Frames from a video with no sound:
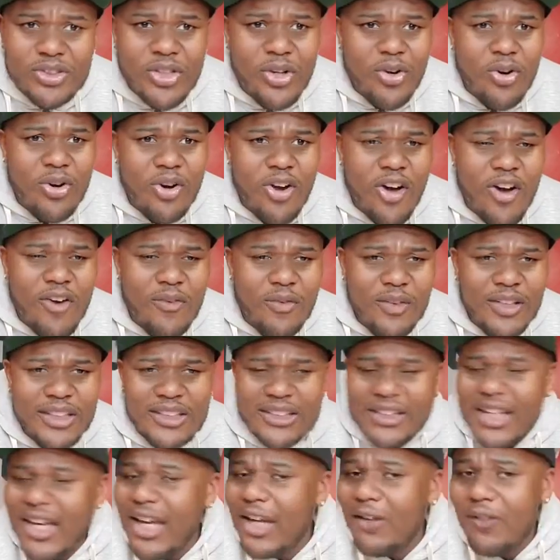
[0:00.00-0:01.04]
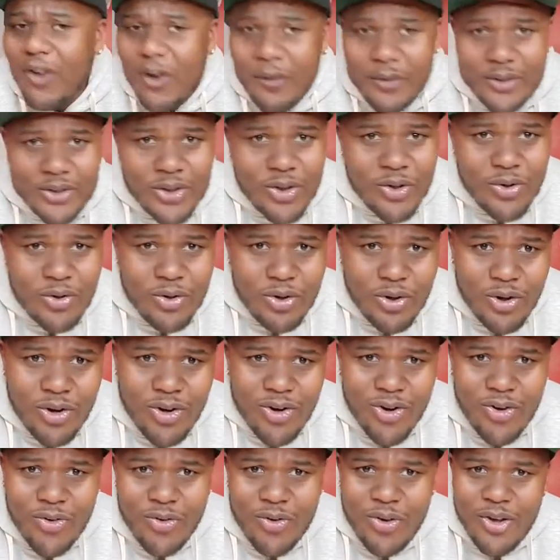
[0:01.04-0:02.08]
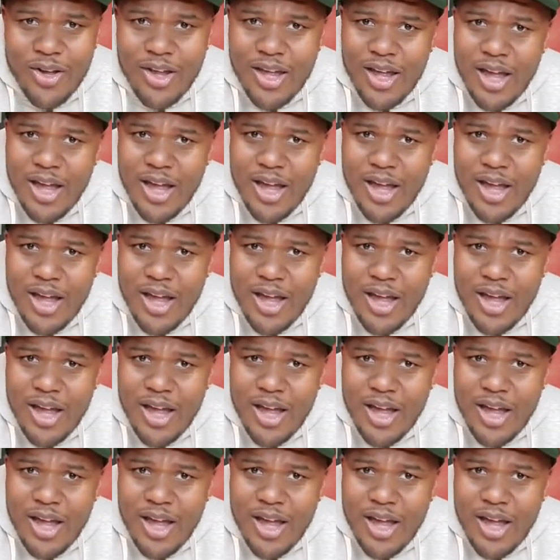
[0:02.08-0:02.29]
going off when the skate ring was going on.